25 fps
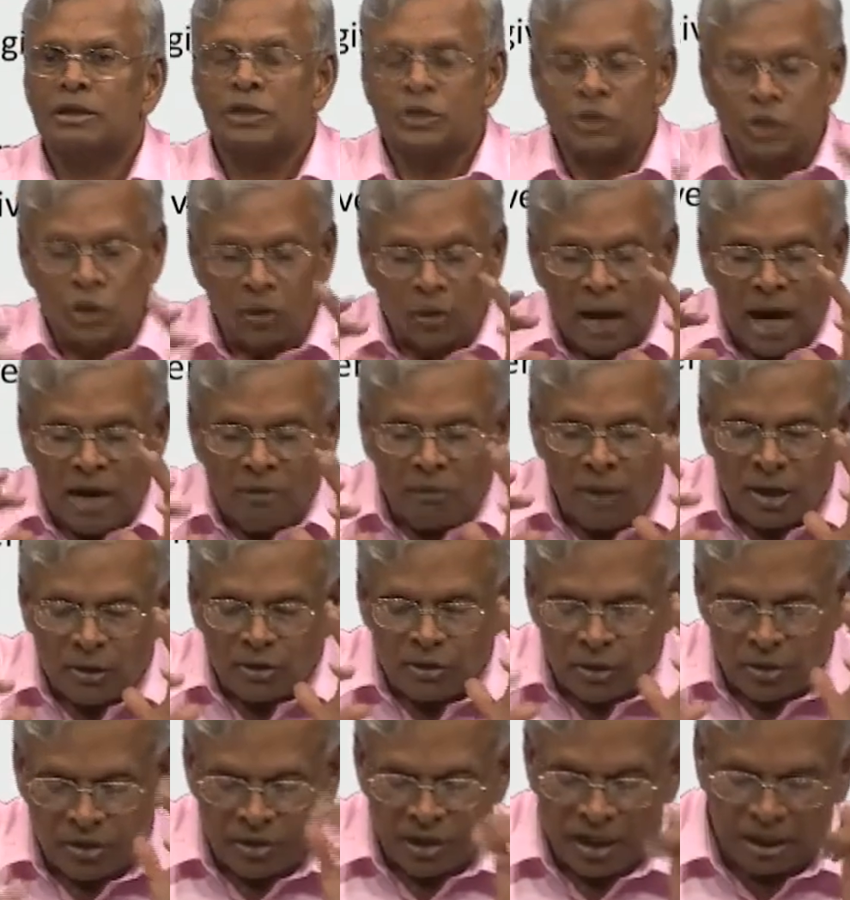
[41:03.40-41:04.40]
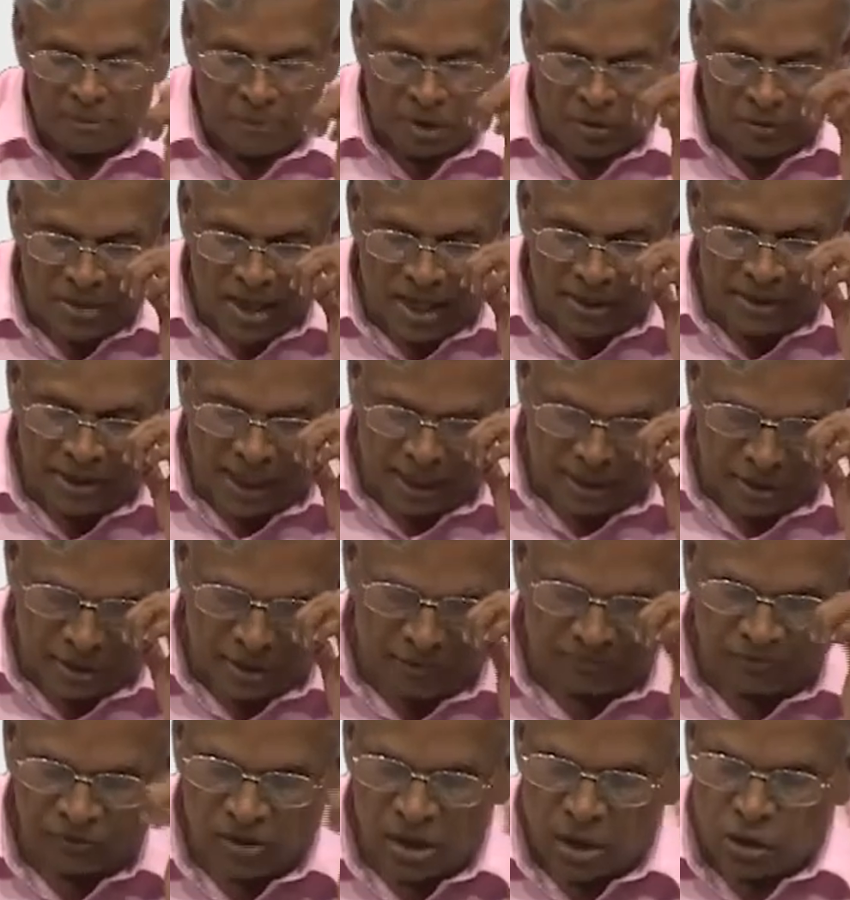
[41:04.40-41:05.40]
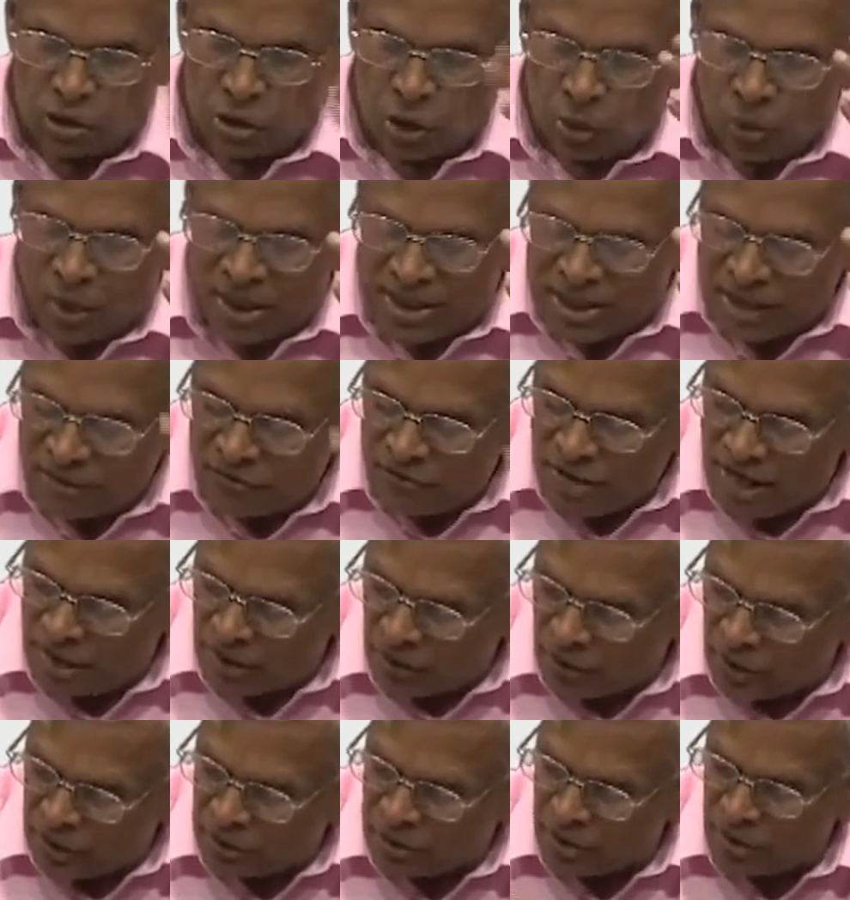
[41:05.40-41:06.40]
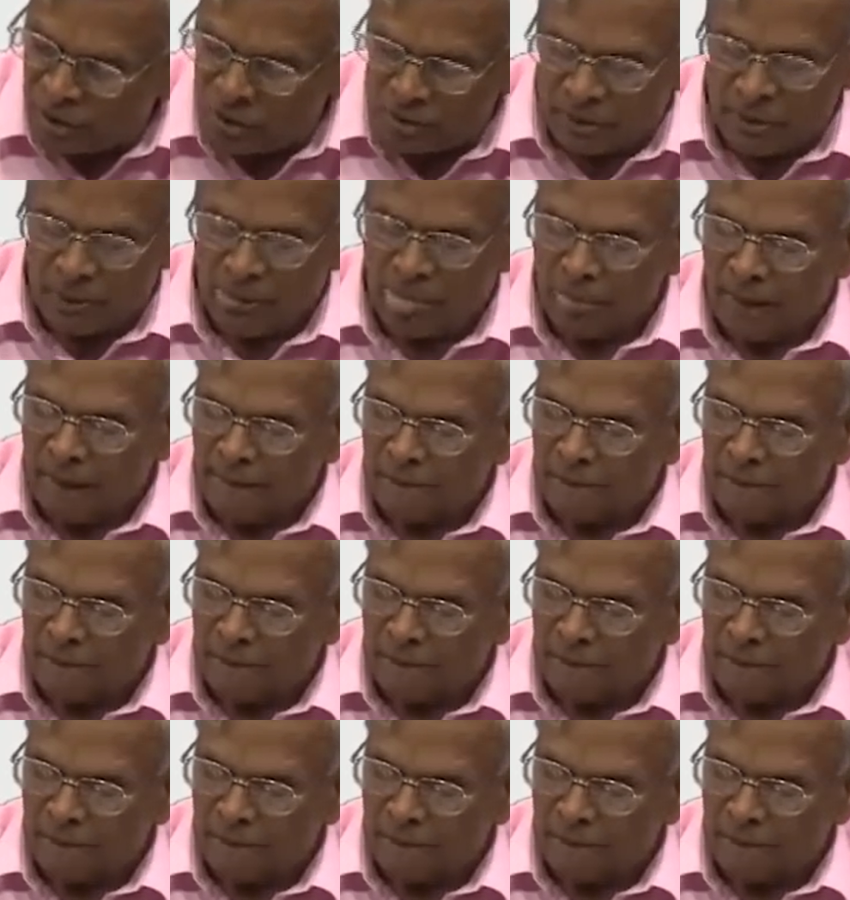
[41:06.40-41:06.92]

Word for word: So I want you to think about that. That's it. So what is that we are going to do?